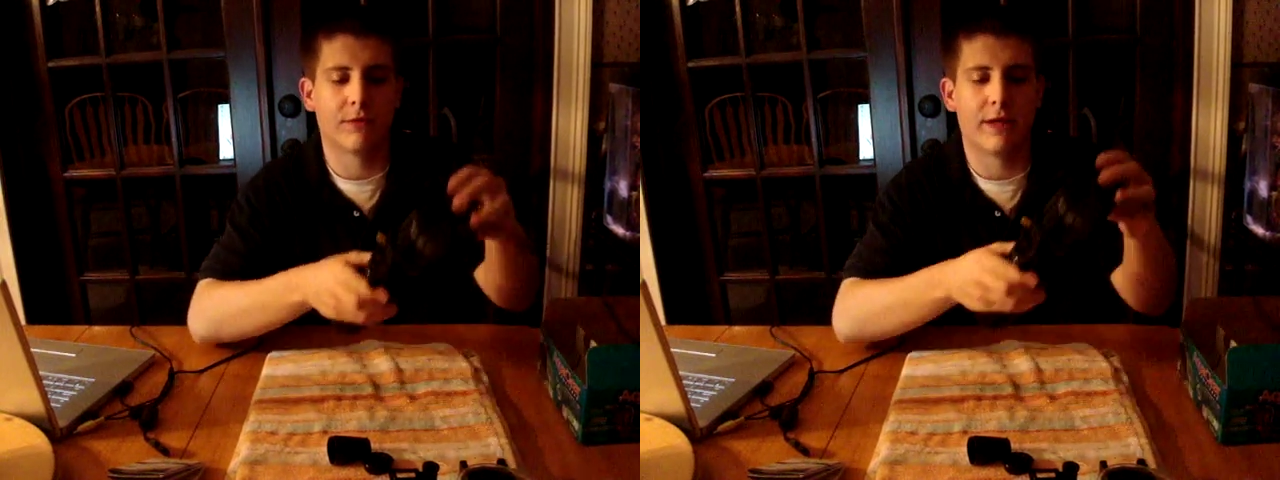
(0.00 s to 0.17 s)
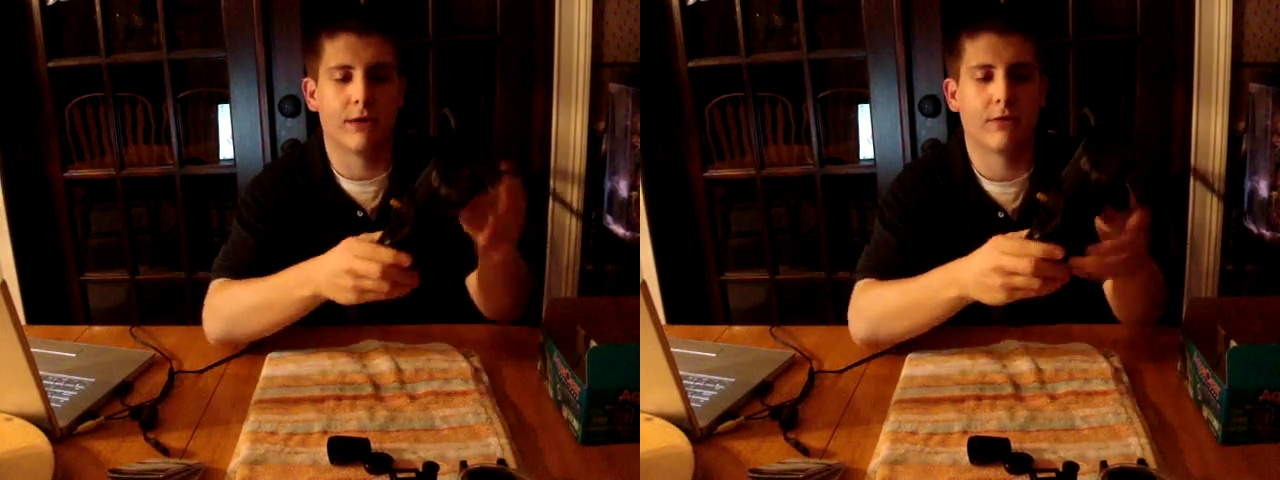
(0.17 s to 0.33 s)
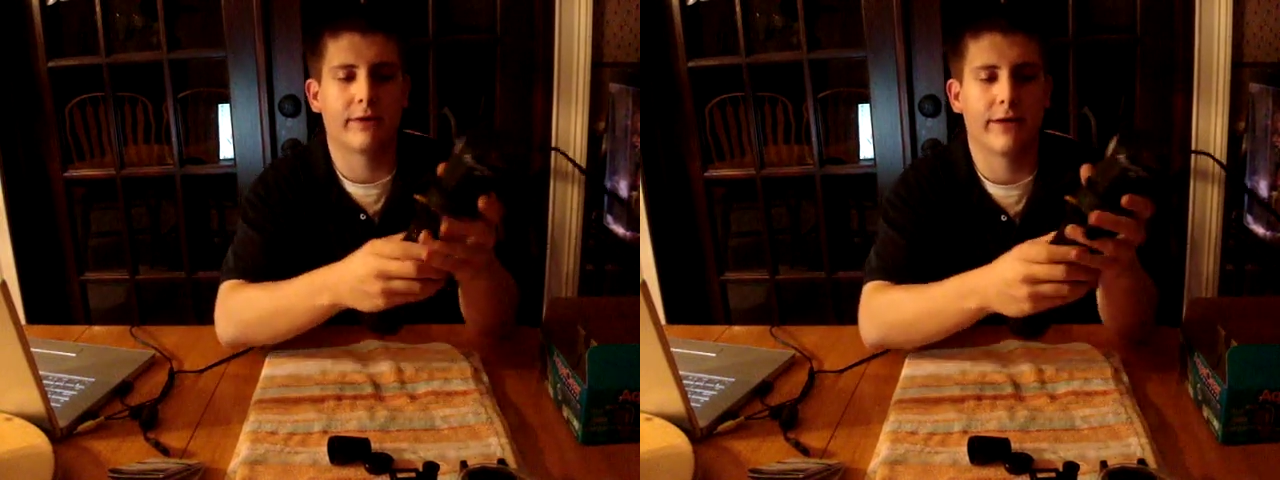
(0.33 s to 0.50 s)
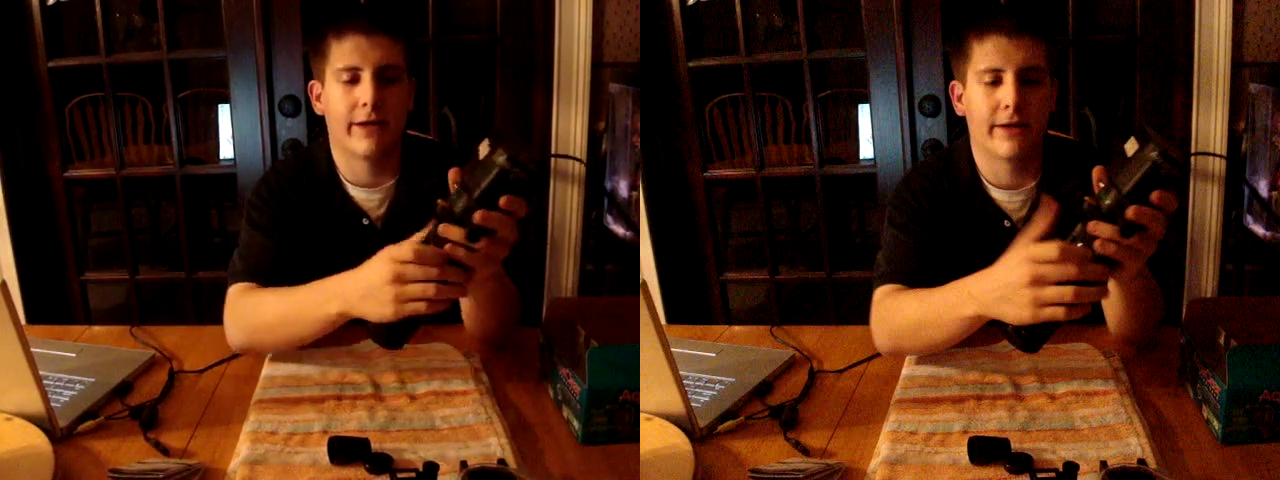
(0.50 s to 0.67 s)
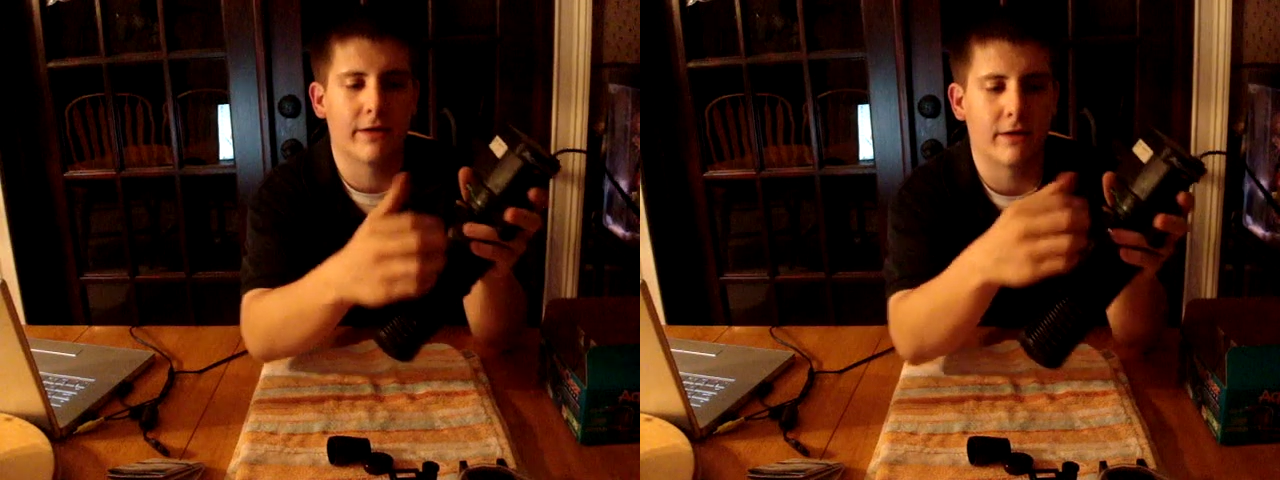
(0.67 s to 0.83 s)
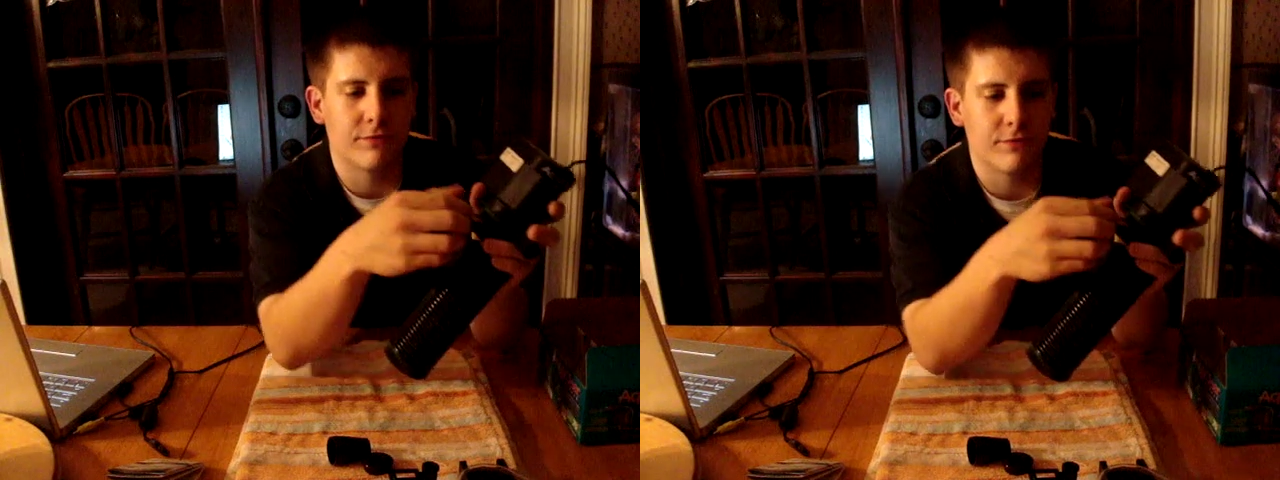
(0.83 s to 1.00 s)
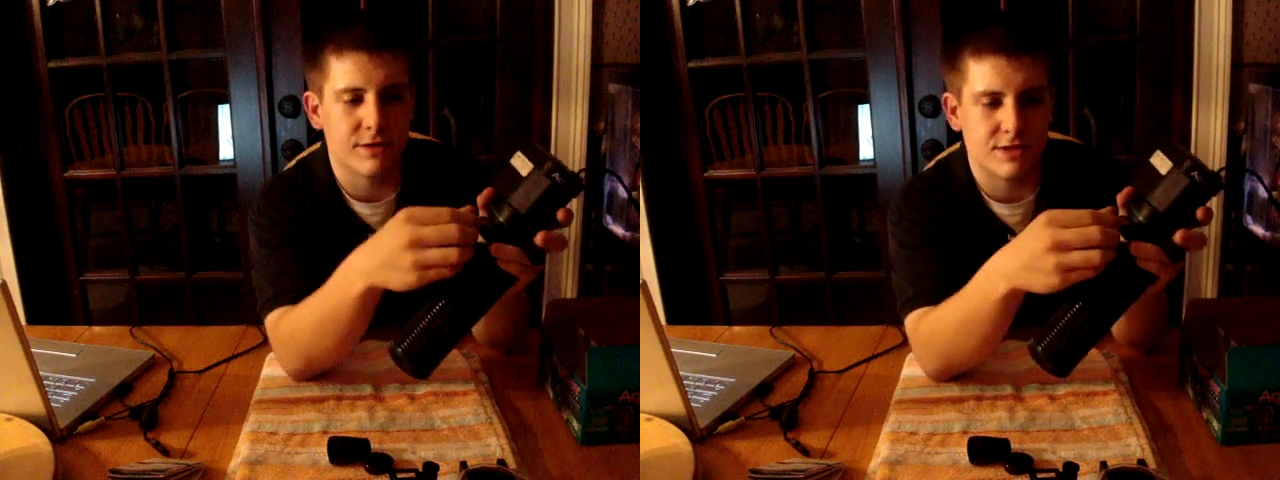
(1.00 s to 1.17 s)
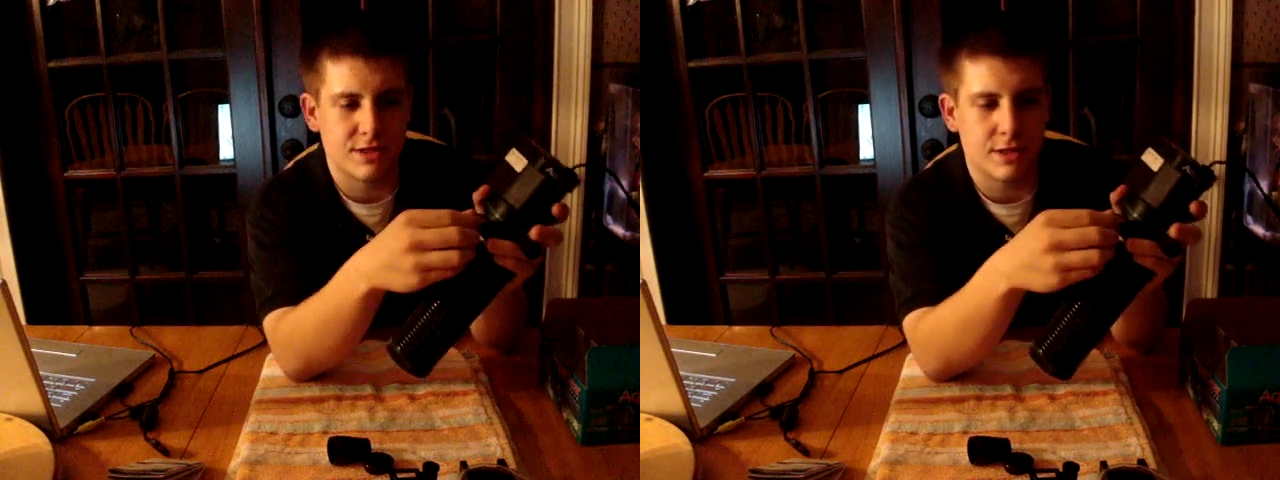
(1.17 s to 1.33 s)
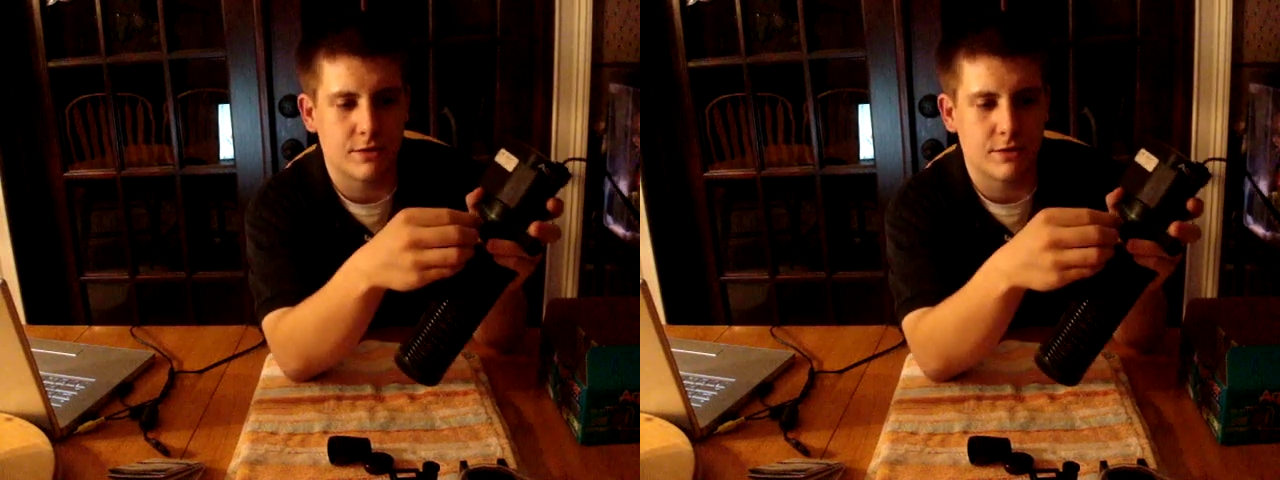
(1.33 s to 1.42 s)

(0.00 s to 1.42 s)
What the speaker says: They only have this